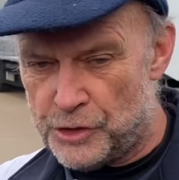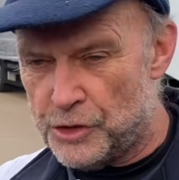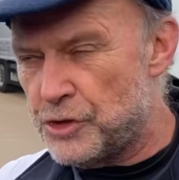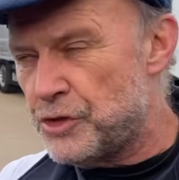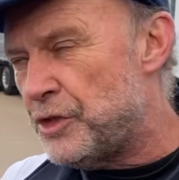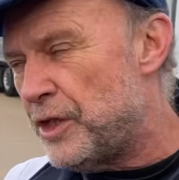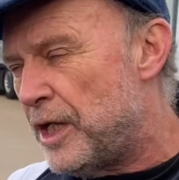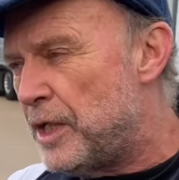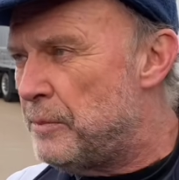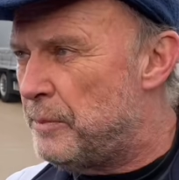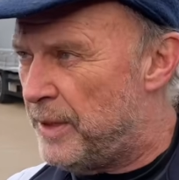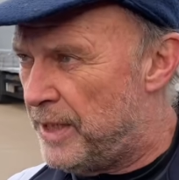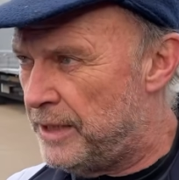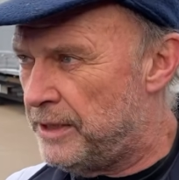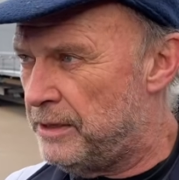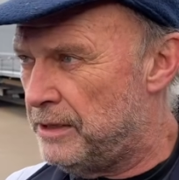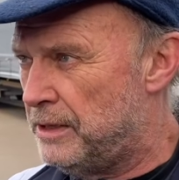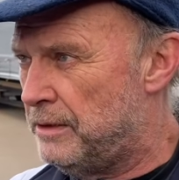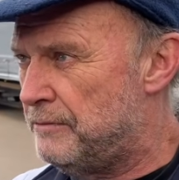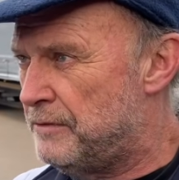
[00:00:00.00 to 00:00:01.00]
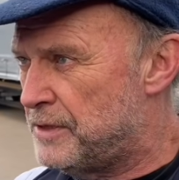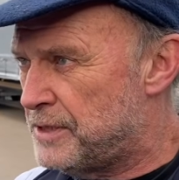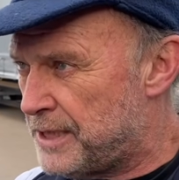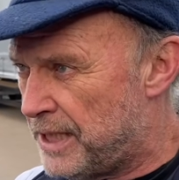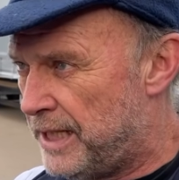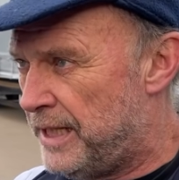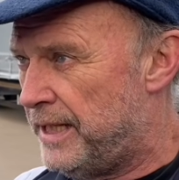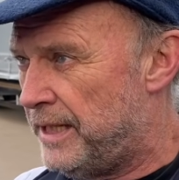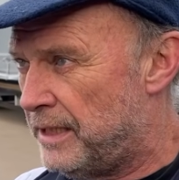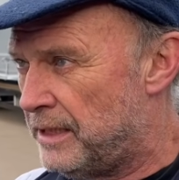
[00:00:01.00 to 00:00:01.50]
tread pattern of the
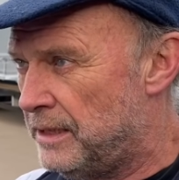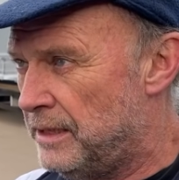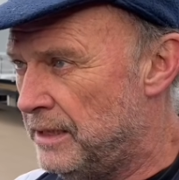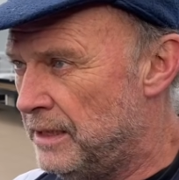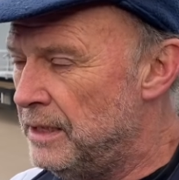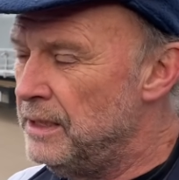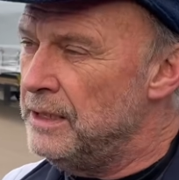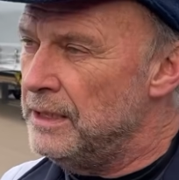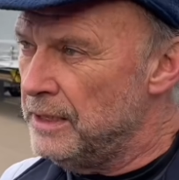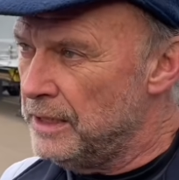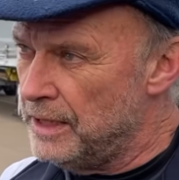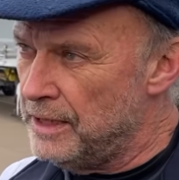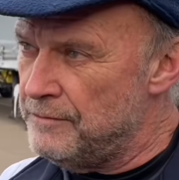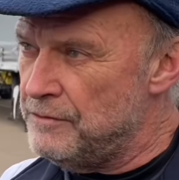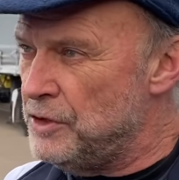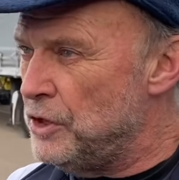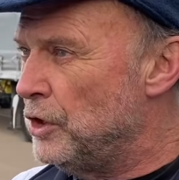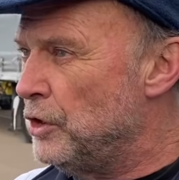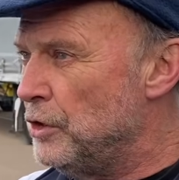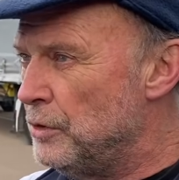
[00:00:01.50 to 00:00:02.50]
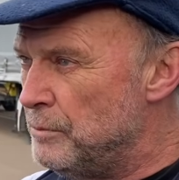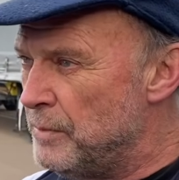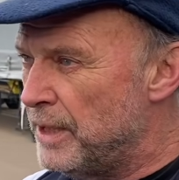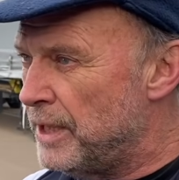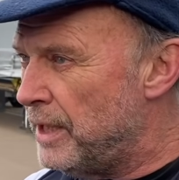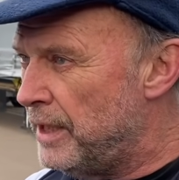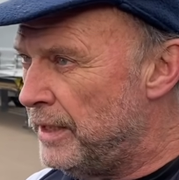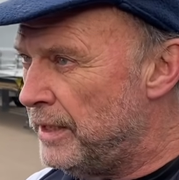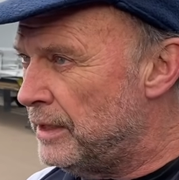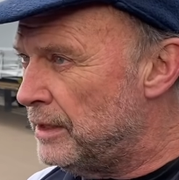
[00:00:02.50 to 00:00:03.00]
tyre gives you good
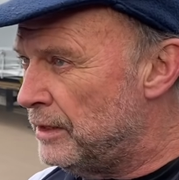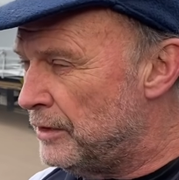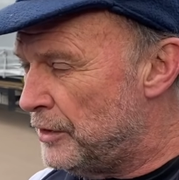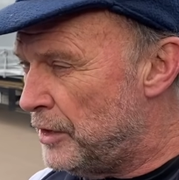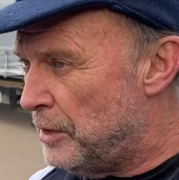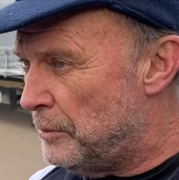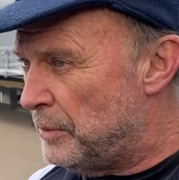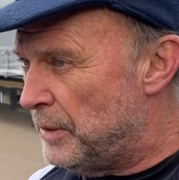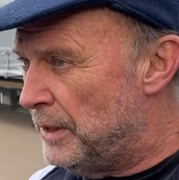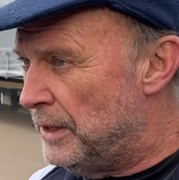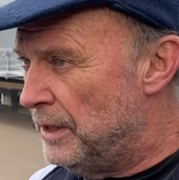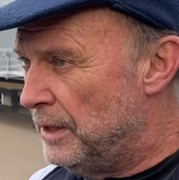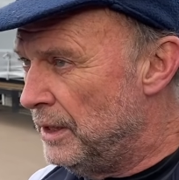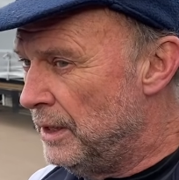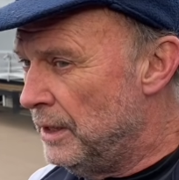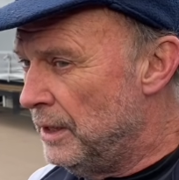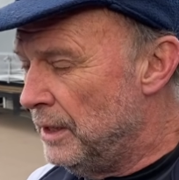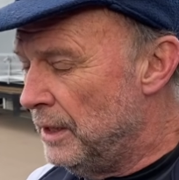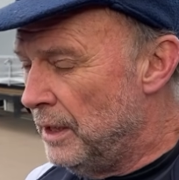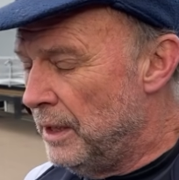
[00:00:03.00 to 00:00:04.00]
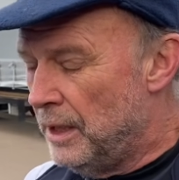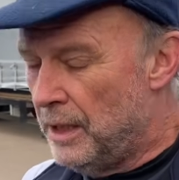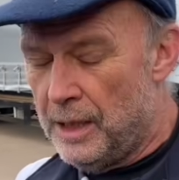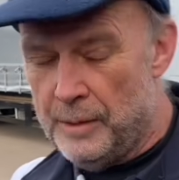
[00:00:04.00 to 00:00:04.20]
mechanical grip. I